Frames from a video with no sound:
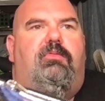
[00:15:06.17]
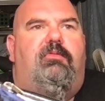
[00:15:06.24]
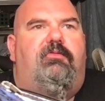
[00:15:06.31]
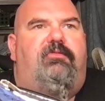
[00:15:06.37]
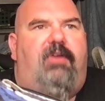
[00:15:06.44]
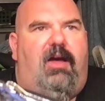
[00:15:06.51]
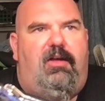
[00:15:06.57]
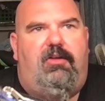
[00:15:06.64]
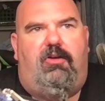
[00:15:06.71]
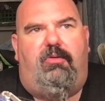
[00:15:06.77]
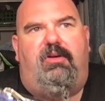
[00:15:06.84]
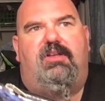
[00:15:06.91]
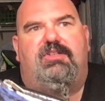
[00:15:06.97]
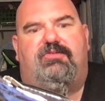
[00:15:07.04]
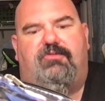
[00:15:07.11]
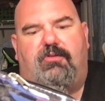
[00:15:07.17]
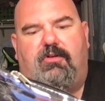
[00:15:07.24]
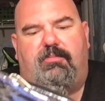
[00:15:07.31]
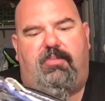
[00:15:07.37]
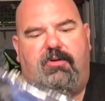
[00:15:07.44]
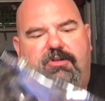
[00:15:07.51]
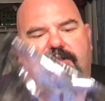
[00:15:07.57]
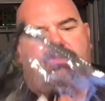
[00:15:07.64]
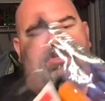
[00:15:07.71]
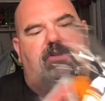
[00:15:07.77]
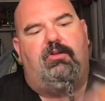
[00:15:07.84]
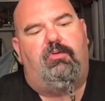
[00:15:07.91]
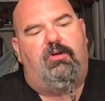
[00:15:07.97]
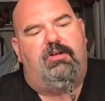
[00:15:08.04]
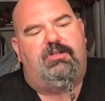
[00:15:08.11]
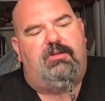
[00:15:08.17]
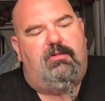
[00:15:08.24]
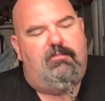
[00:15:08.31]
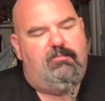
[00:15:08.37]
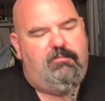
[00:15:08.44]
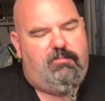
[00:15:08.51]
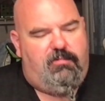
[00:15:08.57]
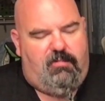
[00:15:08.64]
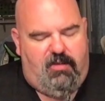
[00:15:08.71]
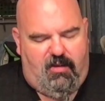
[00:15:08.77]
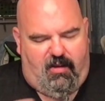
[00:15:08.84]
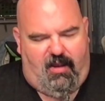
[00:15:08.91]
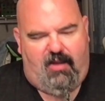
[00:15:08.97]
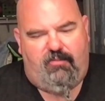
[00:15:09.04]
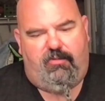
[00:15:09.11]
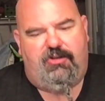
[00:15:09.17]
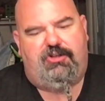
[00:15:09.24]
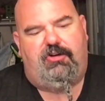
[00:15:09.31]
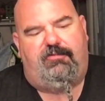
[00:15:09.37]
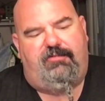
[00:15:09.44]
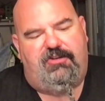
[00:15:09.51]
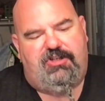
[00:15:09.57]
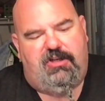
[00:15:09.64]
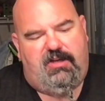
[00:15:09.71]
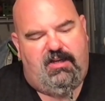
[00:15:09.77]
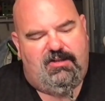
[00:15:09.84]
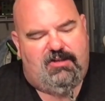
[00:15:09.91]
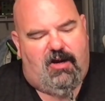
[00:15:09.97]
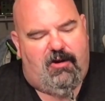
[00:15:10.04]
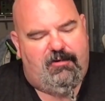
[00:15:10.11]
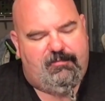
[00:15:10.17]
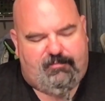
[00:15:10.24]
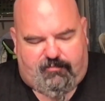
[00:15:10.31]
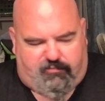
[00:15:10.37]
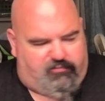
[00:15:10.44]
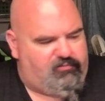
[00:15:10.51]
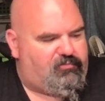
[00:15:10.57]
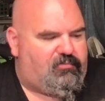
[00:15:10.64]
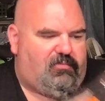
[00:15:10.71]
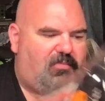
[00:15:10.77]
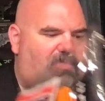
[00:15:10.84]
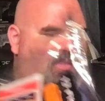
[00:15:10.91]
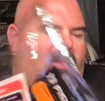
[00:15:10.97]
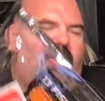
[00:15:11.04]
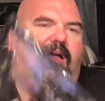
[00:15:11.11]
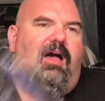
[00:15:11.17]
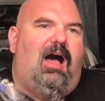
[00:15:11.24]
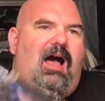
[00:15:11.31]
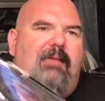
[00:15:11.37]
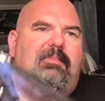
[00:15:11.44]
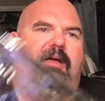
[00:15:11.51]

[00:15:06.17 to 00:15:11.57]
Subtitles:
value is for purchasing lures and what your fishing needs are. I'm not